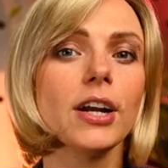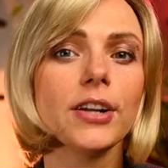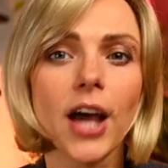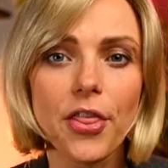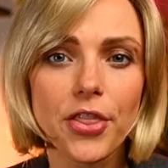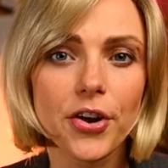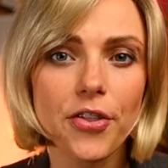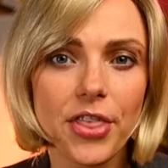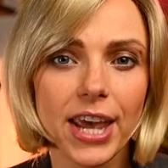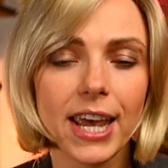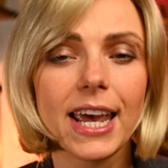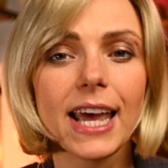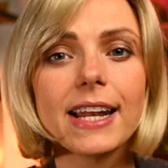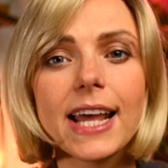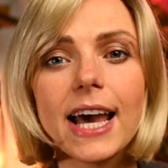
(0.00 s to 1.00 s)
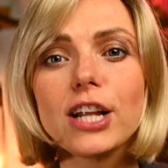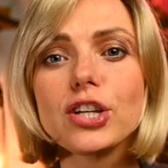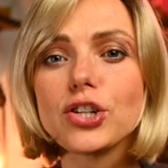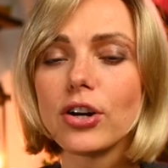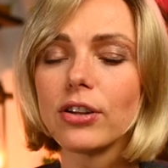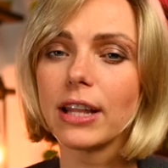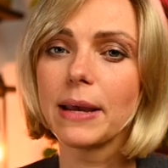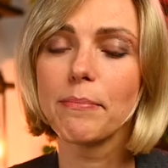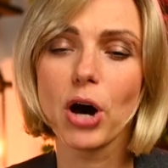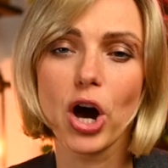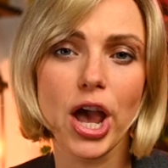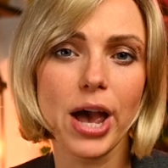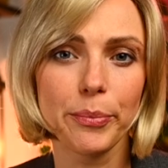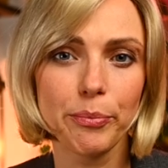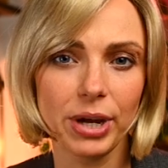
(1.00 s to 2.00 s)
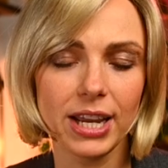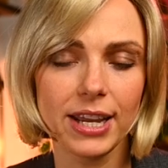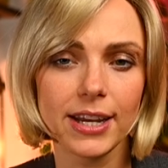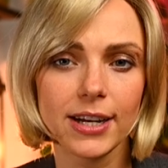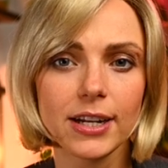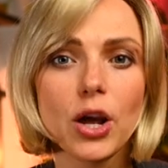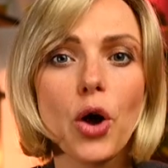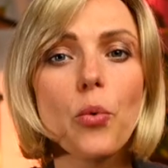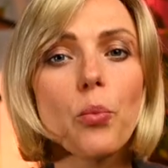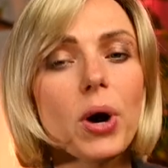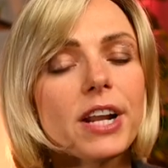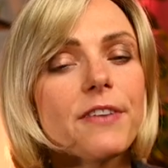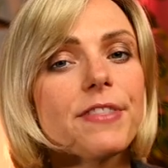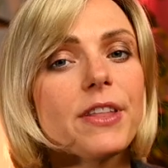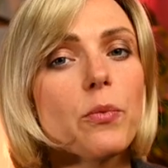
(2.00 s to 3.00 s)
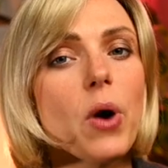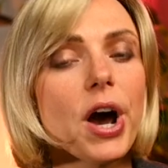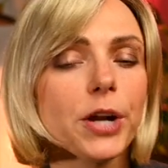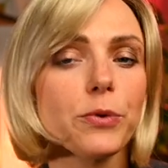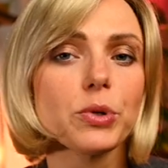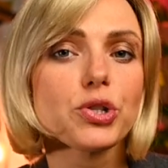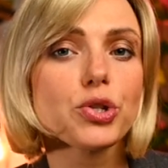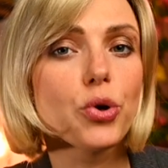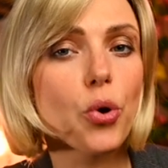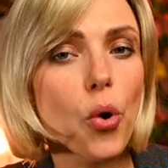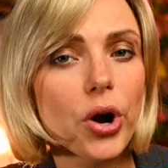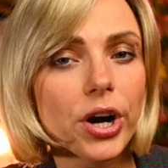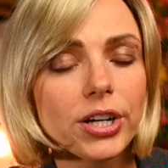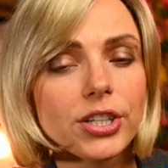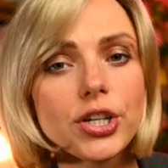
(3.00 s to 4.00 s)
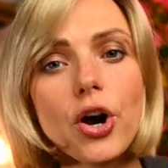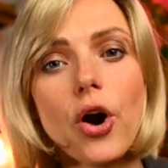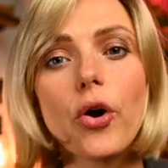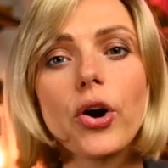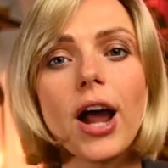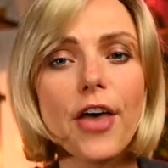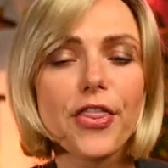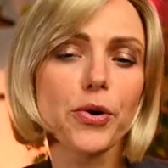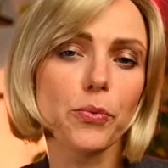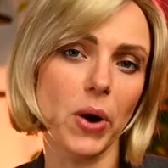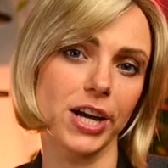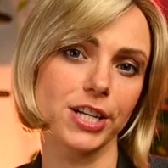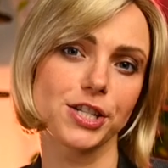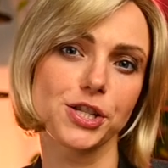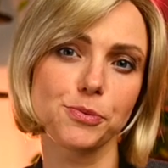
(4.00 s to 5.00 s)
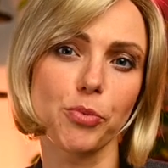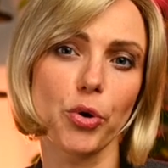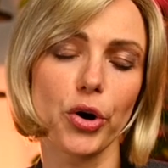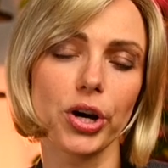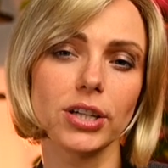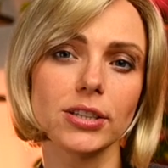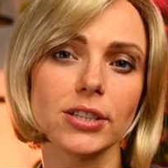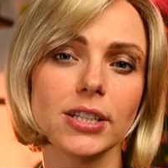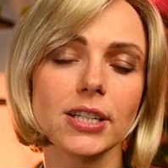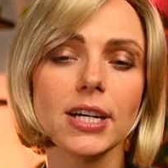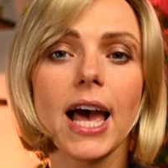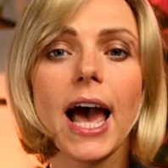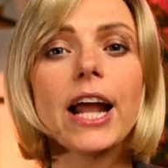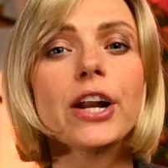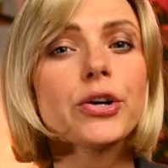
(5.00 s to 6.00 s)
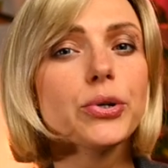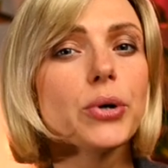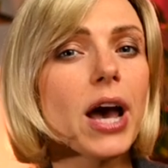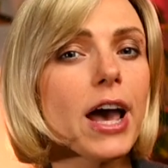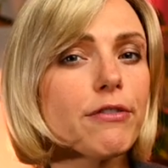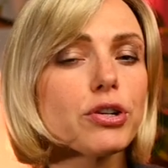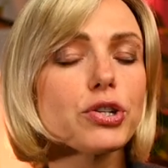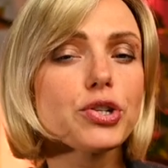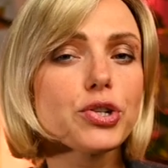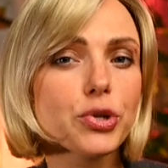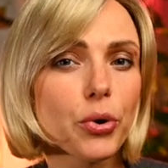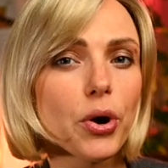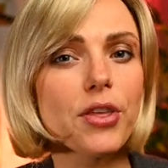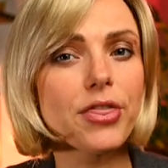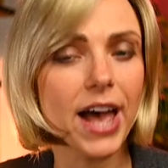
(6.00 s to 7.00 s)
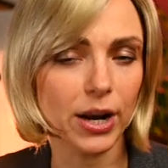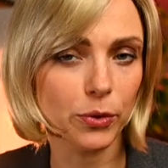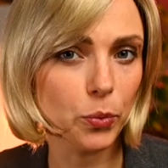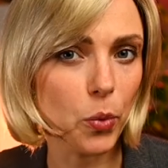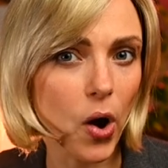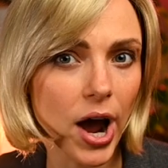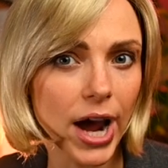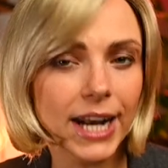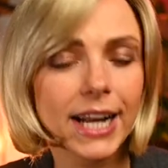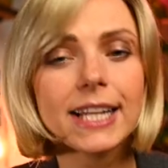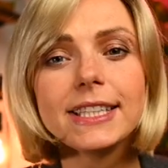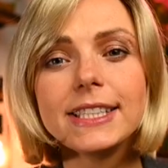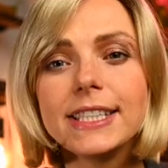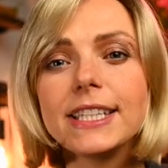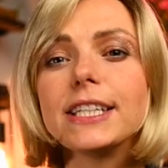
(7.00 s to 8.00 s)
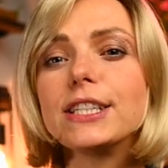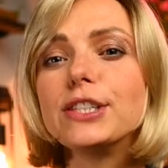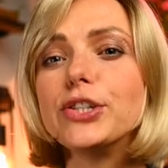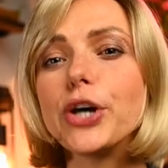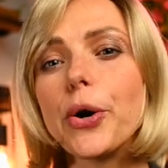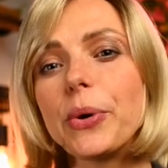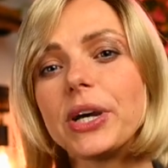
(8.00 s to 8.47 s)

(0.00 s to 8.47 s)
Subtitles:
Another thing, and that is only my opinion, what if the wine was corked or otherwise spoiled? And whoever scored that wine didn't know